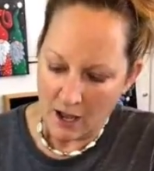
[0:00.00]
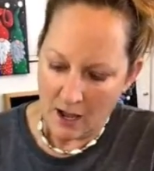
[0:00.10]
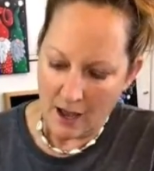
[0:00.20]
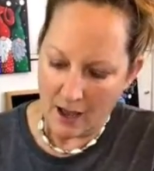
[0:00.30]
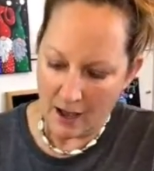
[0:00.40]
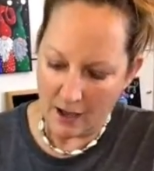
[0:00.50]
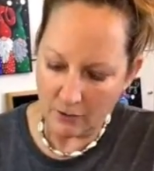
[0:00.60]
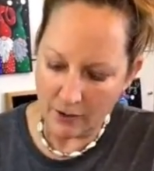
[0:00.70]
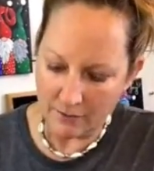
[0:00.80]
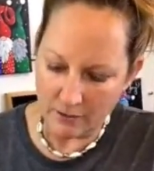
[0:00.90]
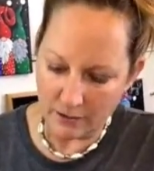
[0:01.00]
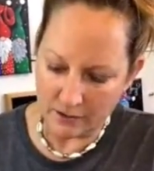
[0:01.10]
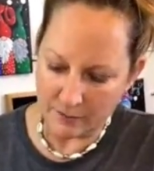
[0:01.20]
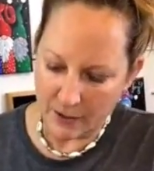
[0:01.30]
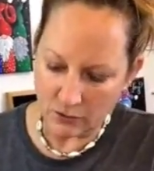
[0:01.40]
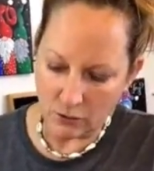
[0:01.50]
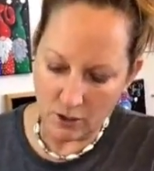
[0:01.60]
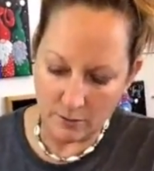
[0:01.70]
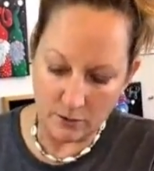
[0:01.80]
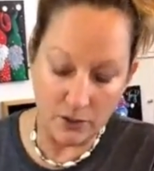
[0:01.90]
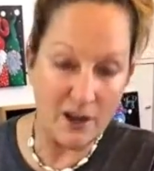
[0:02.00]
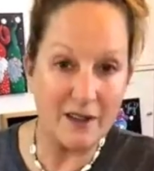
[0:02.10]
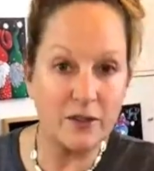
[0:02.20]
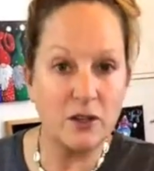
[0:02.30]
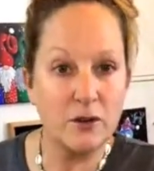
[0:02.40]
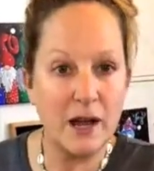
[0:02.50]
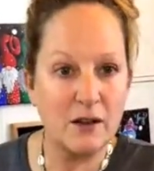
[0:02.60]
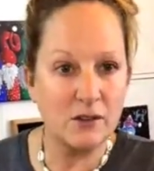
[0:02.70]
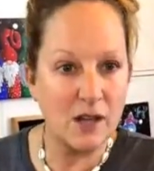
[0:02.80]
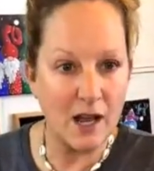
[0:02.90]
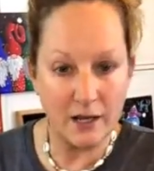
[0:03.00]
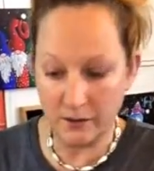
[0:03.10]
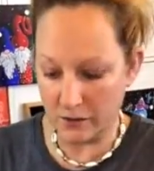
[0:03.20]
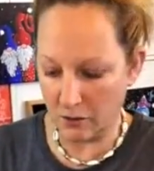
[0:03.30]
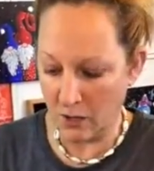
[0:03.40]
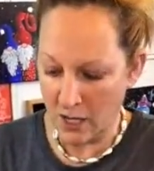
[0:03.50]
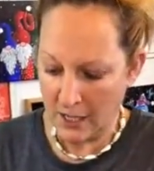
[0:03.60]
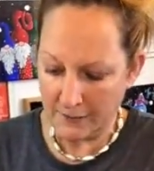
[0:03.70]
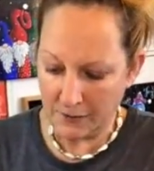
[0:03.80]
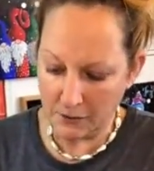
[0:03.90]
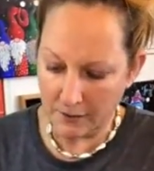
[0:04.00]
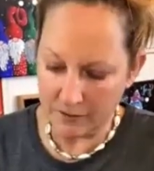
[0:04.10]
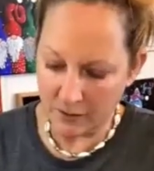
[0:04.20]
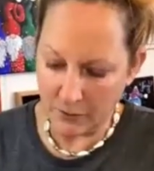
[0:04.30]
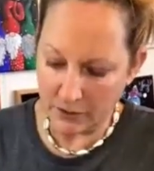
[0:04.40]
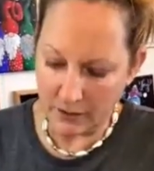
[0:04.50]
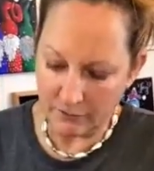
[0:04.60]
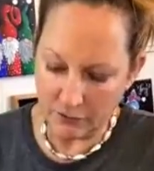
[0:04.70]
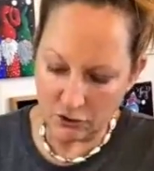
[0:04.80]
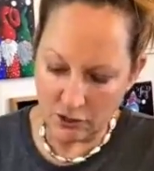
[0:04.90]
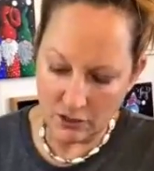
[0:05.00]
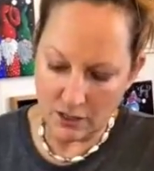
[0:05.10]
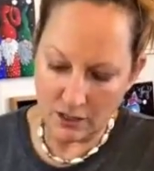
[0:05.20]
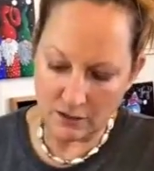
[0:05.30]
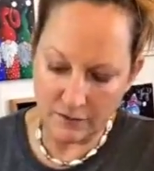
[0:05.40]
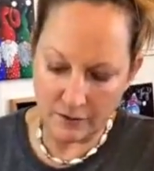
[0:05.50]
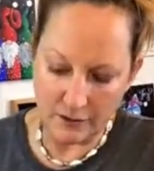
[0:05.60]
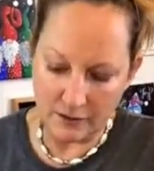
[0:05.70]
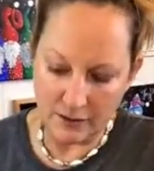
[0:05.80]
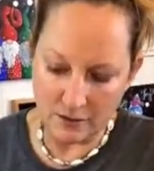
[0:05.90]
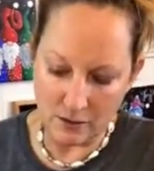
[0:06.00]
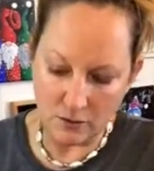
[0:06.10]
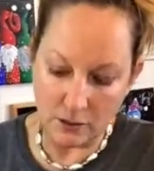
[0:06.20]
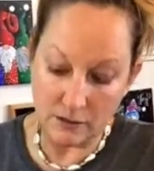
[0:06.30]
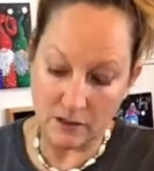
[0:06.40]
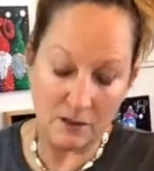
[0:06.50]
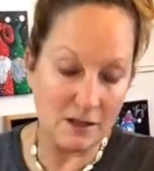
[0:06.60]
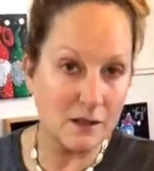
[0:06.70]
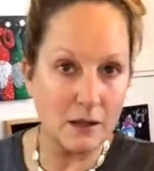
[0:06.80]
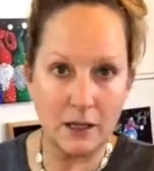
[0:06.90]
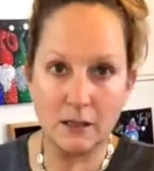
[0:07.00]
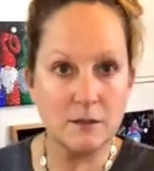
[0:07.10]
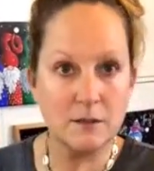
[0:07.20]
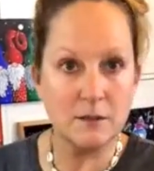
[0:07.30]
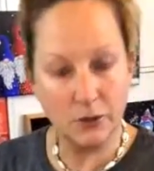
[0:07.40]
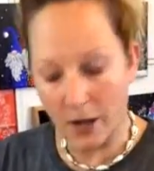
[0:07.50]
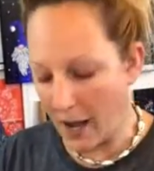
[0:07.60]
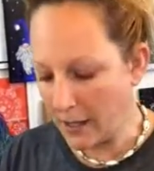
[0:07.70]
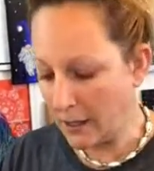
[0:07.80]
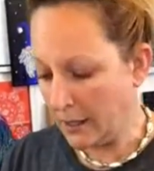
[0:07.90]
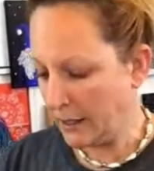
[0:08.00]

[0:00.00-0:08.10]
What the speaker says: However, it smells horrible. You have to do it outside. So if you live somewhere like Virginia, it's very seasonal because it doesn't like it to be too hot.